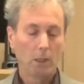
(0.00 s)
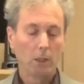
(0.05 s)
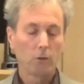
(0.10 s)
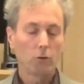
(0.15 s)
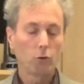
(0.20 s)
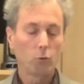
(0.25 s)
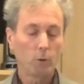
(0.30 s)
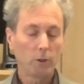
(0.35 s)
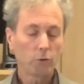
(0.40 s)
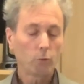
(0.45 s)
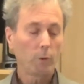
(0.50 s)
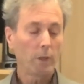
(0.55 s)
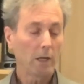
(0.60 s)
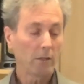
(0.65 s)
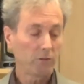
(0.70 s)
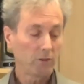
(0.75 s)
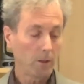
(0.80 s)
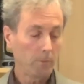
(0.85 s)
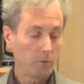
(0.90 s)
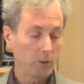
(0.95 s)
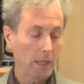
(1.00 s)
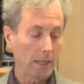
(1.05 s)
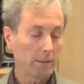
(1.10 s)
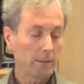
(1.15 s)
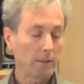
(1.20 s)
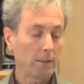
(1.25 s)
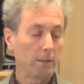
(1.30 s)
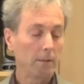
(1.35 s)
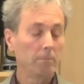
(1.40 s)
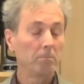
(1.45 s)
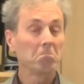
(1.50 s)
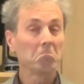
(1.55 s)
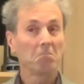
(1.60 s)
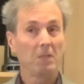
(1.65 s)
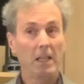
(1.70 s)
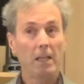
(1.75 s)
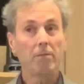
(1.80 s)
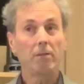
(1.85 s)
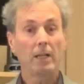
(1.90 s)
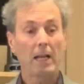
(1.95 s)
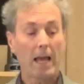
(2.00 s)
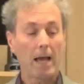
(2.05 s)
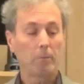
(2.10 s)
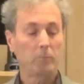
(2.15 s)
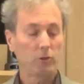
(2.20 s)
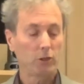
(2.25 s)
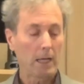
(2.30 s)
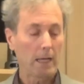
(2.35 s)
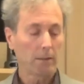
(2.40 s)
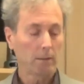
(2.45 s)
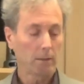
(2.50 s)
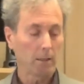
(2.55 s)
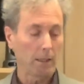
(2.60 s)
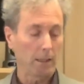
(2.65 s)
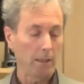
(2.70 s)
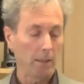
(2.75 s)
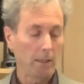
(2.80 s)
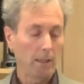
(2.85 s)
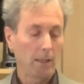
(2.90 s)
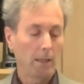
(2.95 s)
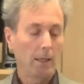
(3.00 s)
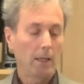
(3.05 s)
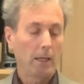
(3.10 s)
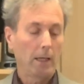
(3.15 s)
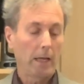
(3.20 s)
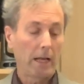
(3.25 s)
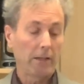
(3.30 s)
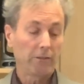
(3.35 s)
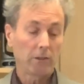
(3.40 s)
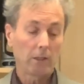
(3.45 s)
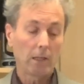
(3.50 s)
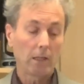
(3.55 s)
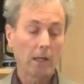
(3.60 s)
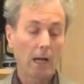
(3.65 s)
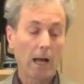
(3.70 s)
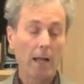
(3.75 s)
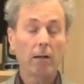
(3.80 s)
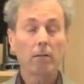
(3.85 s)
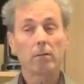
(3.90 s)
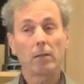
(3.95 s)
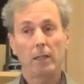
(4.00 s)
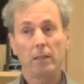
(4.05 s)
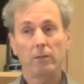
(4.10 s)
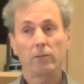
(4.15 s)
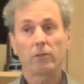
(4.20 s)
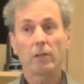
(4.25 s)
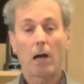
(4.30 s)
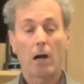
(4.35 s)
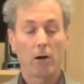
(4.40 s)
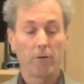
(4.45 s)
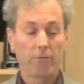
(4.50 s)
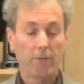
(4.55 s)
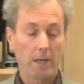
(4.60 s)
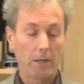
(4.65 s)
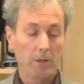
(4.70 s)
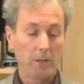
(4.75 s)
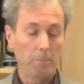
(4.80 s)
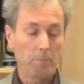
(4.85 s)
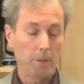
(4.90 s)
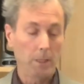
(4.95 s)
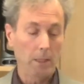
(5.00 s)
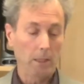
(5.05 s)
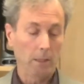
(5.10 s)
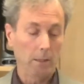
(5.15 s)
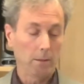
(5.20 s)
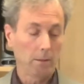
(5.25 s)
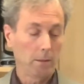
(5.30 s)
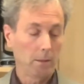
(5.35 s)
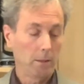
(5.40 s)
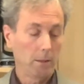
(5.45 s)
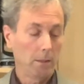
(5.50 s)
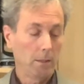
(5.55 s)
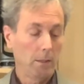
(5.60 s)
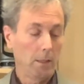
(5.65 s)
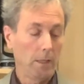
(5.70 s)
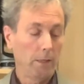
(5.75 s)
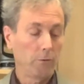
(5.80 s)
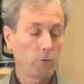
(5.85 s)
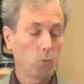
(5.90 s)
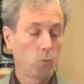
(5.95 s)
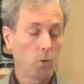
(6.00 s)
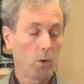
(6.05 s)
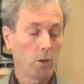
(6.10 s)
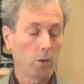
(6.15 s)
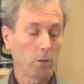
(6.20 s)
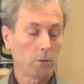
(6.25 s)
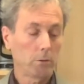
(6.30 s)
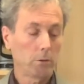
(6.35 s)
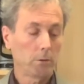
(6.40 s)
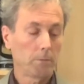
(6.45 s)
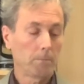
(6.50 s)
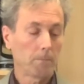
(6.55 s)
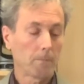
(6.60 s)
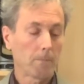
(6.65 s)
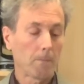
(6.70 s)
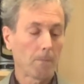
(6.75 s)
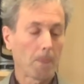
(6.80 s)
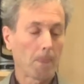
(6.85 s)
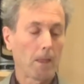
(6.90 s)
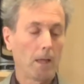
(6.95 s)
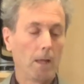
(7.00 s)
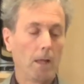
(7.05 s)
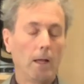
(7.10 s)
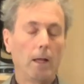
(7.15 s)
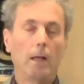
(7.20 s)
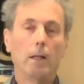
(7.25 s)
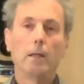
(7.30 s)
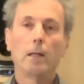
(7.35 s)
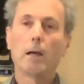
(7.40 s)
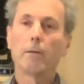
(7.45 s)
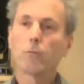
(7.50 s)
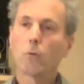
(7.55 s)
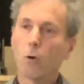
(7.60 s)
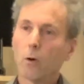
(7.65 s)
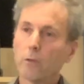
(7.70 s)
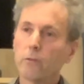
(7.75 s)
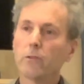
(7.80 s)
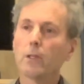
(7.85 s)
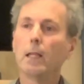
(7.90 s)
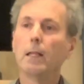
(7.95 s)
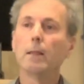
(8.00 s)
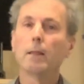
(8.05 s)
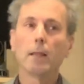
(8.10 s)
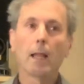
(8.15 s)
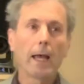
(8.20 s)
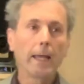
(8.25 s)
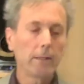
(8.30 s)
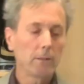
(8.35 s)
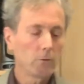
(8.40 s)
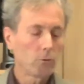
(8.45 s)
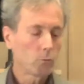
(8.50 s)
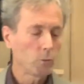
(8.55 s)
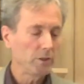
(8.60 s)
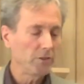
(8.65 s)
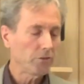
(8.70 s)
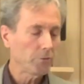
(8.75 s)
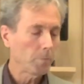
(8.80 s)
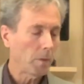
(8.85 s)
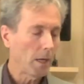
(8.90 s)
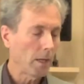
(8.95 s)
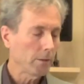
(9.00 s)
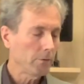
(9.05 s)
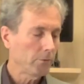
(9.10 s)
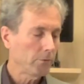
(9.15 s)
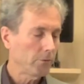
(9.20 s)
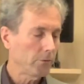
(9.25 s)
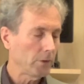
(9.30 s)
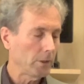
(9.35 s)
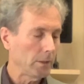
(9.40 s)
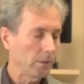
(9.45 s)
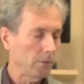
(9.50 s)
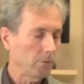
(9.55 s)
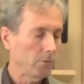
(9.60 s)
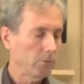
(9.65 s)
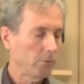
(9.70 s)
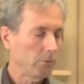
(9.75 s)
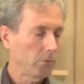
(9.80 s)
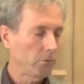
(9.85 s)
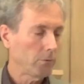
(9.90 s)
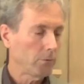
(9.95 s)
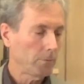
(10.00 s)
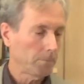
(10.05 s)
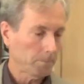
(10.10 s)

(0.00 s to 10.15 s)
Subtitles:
to which we are subjected even abjectly, as it annihilates our very being in the world. Now, of course, enlightened responses